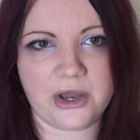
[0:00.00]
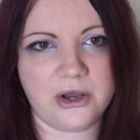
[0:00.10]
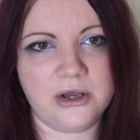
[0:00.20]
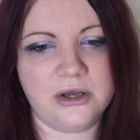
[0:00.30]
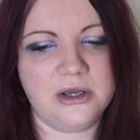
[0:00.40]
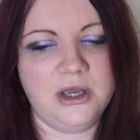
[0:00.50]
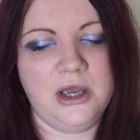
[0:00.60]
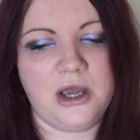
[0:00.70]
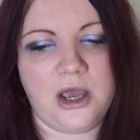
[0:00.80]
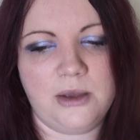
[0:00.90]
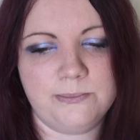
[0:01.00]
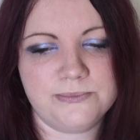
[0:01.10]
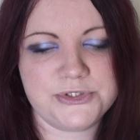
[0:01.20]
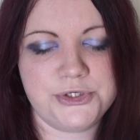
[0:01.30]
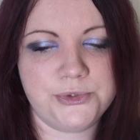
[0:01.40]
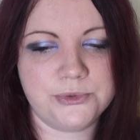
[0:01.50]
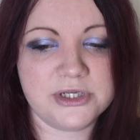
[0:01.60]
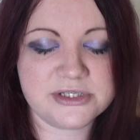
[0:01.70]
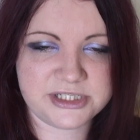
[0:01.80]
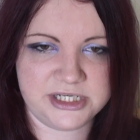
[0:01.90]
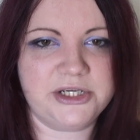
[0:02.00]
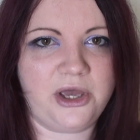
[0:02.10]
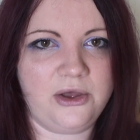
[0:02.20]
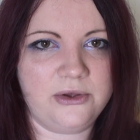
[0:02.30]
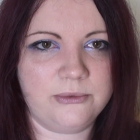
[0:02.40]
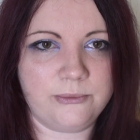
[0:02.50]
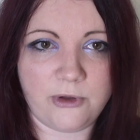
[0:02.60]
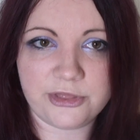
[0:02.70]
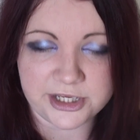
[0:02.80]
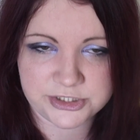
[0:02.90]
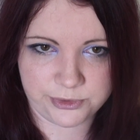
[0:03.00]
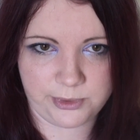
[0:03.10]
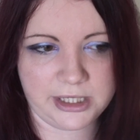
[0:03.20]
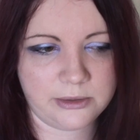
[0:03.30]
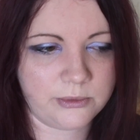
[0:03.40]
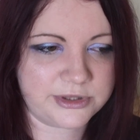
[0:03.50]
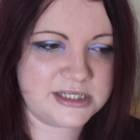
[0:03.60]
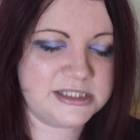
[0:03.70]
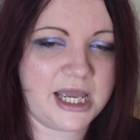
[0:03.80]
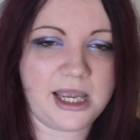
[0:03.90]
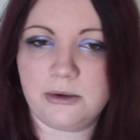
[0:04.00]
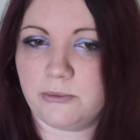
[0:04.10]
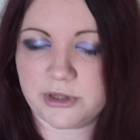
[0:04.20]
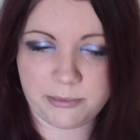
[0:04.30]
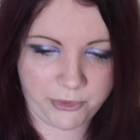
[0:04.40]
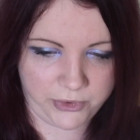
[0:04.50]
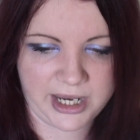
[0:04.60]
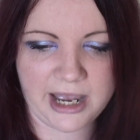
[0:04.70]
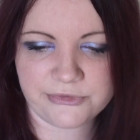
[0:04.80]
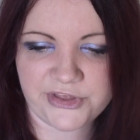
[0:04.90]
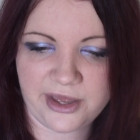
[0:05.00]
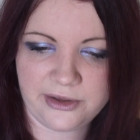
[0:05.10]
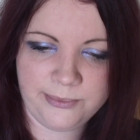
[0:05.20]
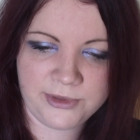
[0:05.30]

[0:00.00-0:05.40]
are, to consider what they're doing, what they're saying, what they're putting out there.